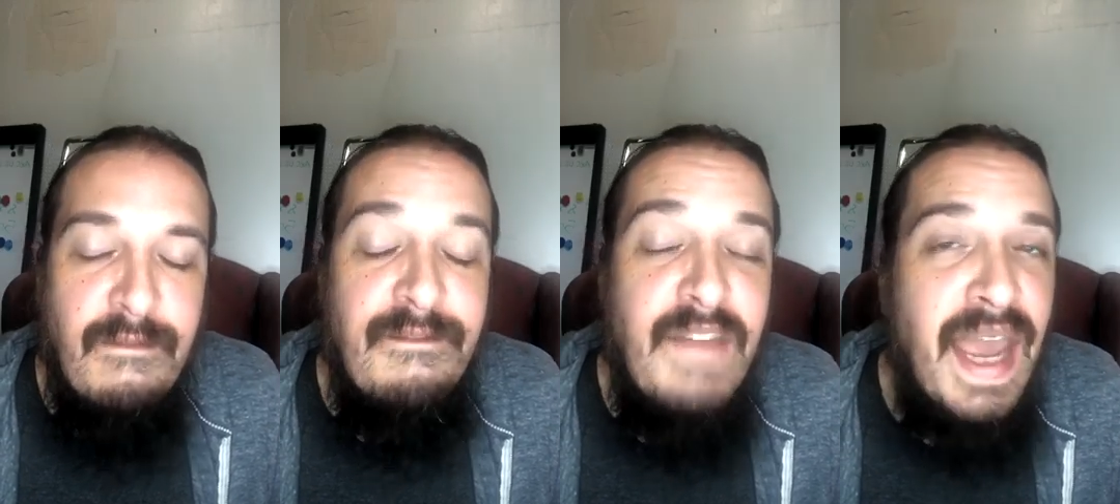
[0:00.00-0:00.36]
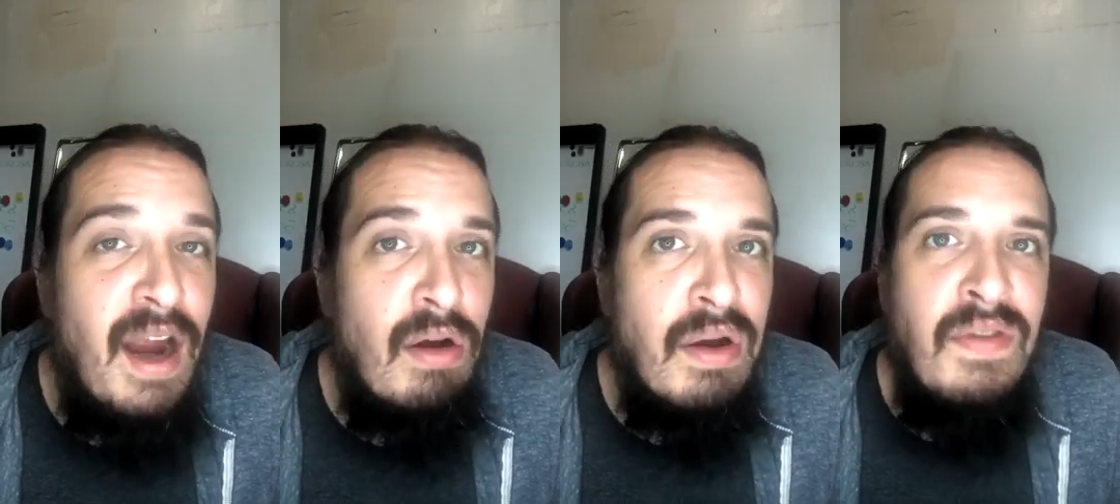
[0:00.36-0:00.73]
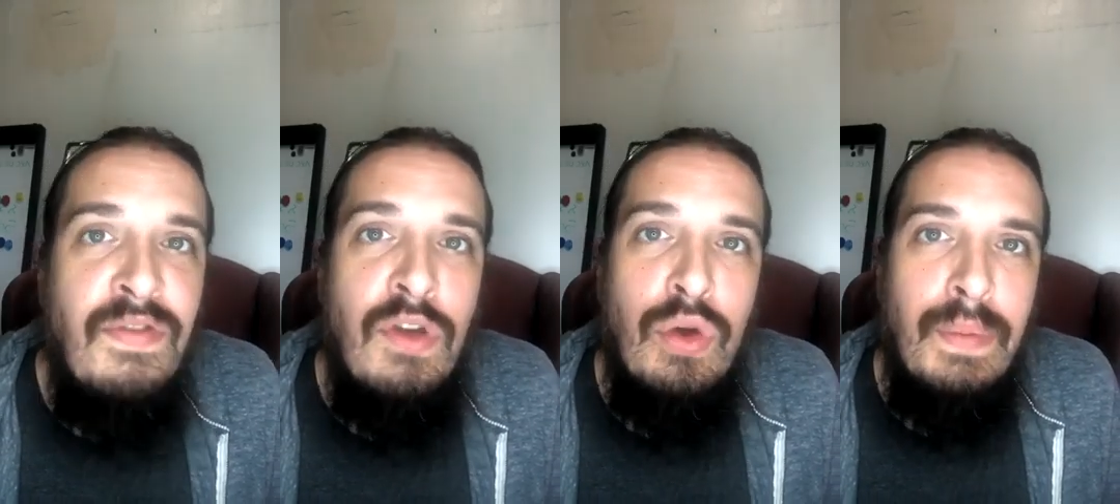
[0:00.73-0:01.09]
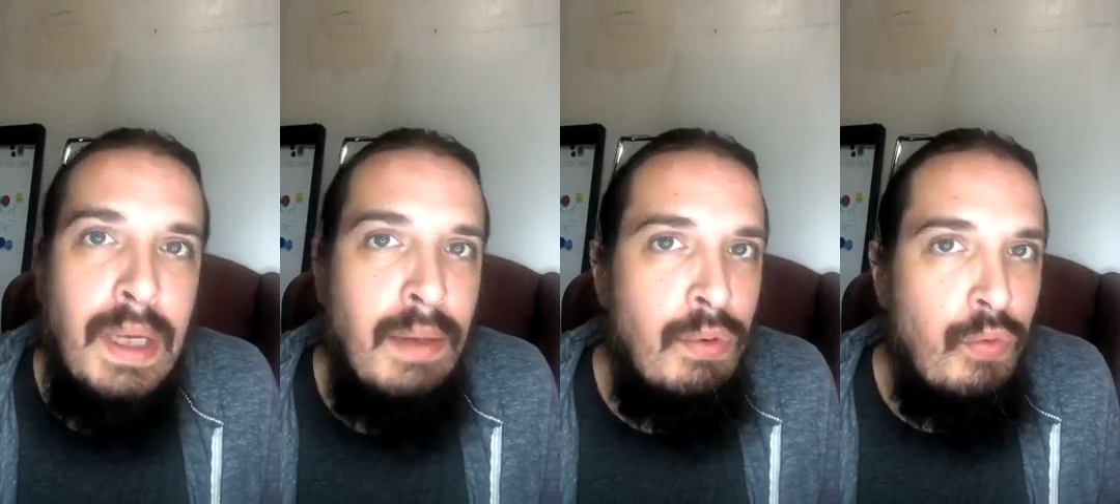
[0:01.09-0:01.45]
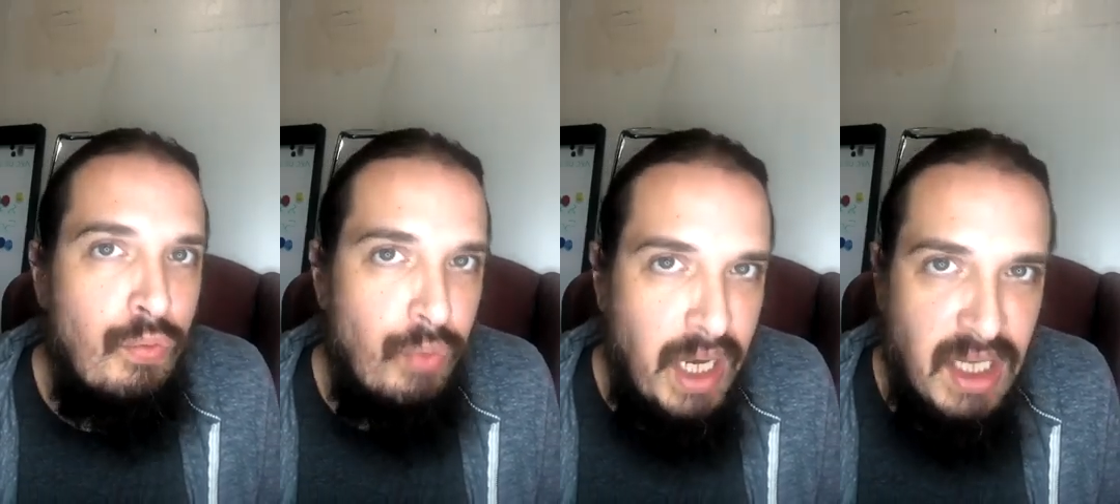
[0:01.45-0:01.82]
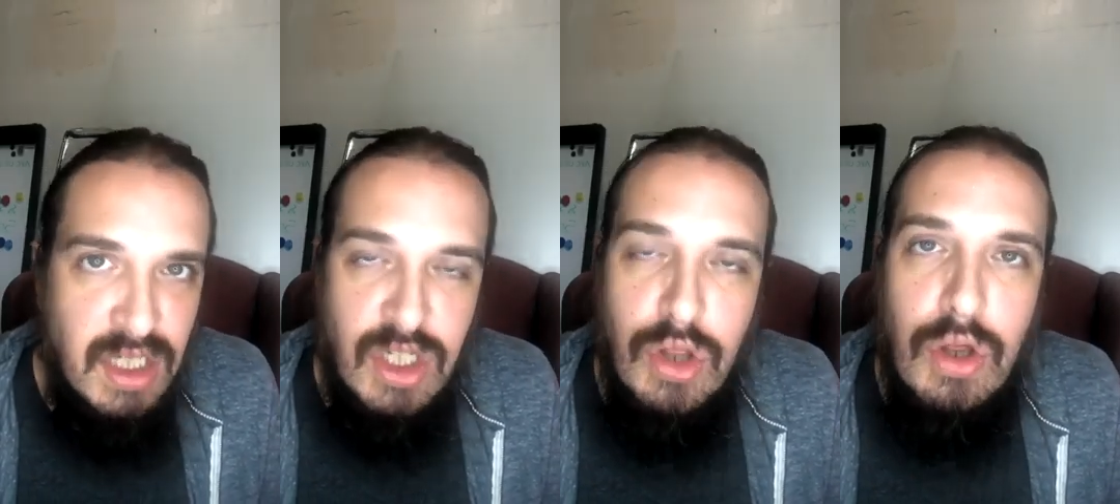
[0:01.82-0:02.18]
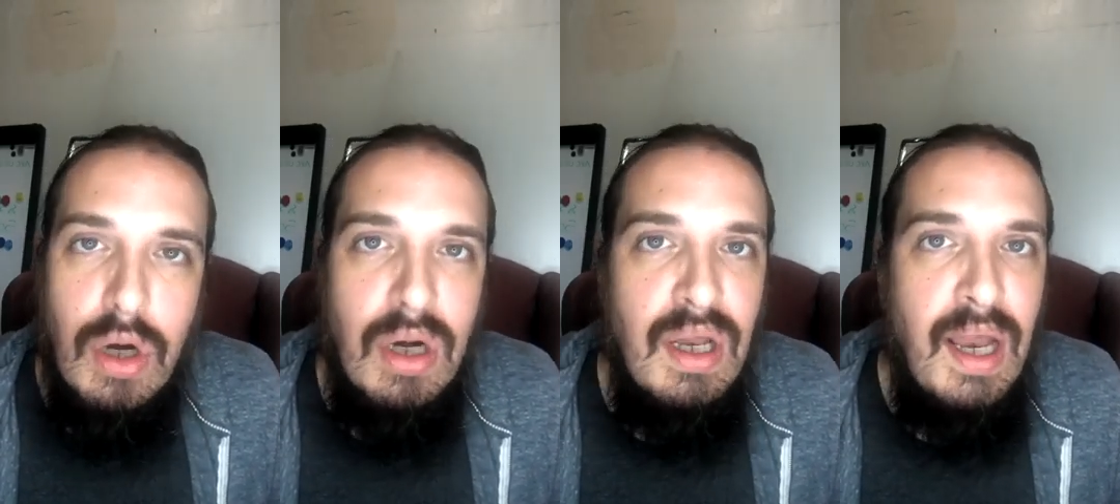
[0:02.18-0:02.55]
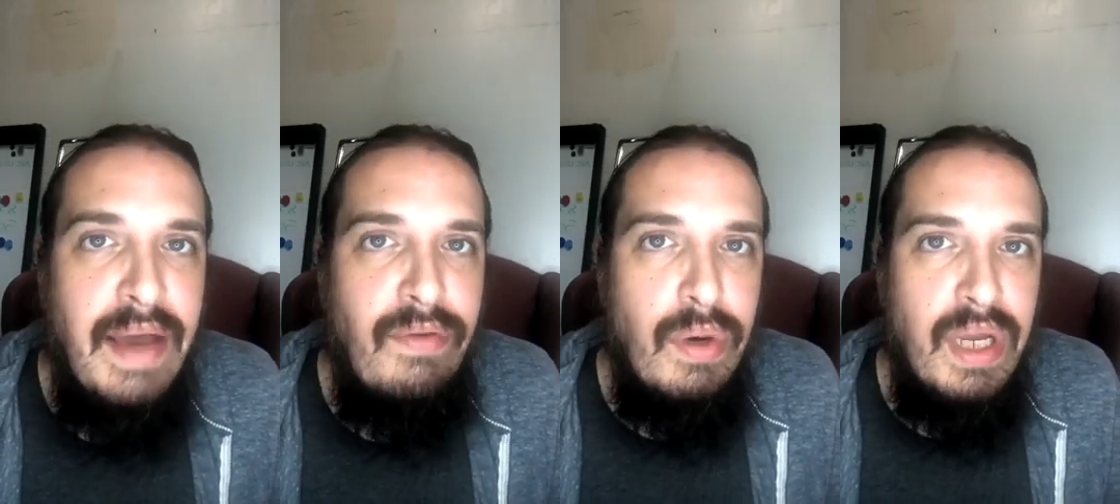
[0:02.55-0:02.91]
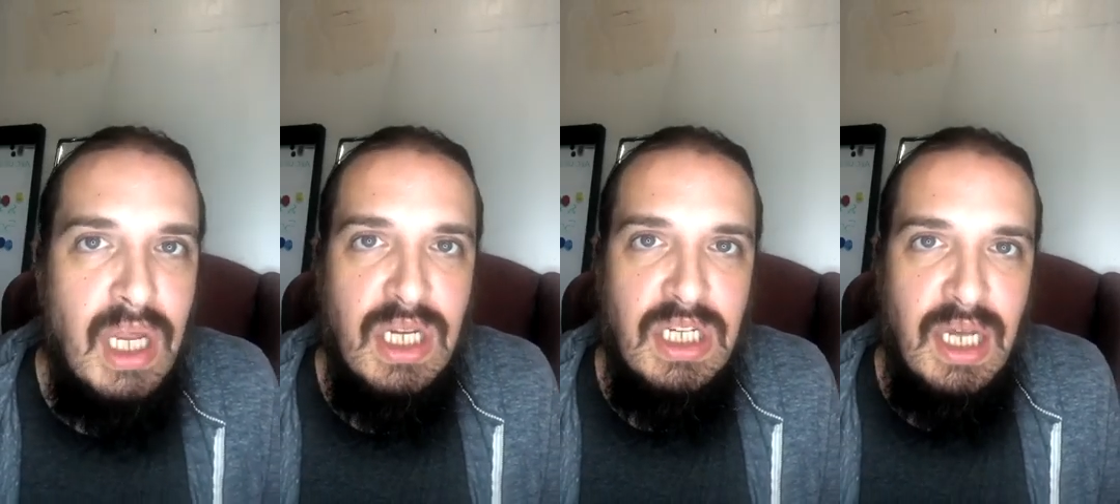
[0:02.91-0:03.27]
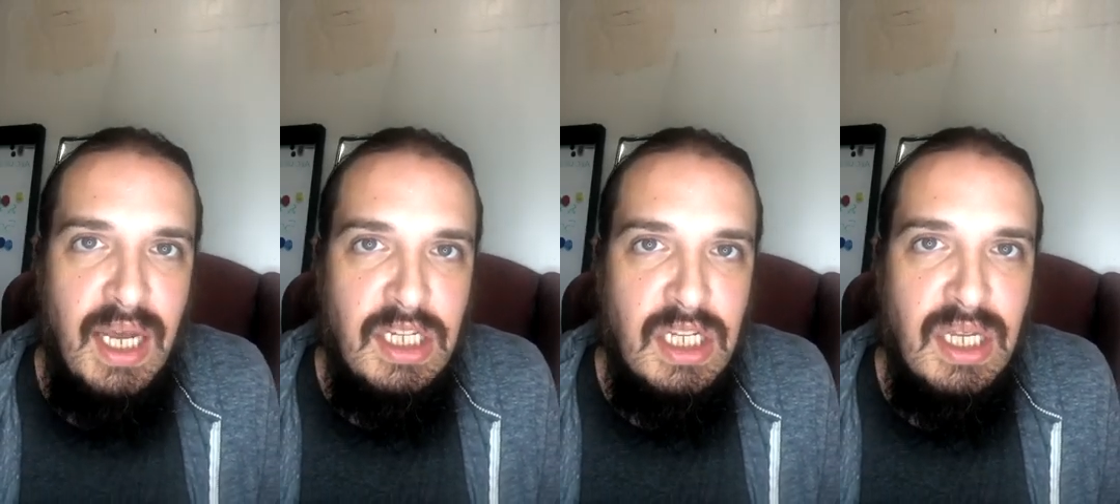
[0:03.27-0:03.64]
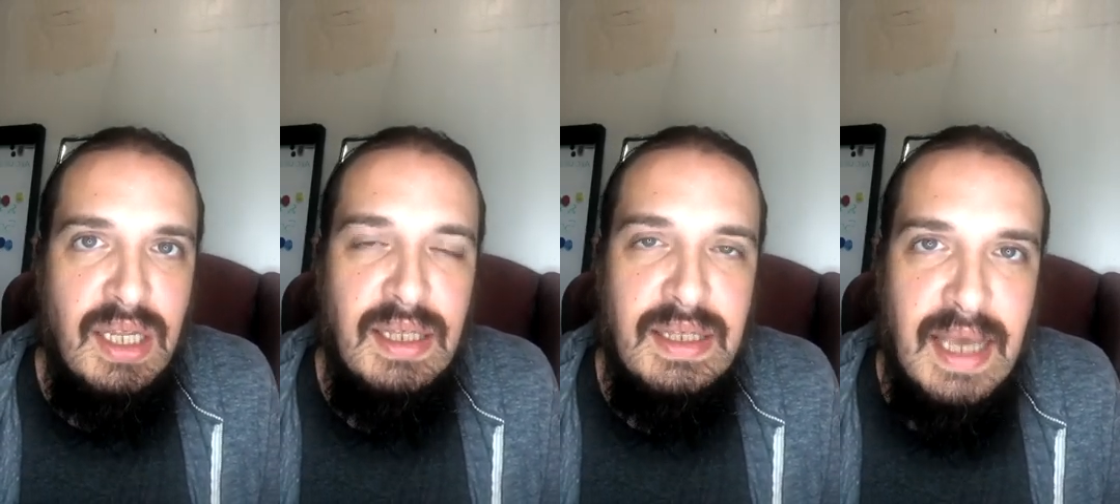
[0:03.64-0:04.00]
Very few people reach third level initiation in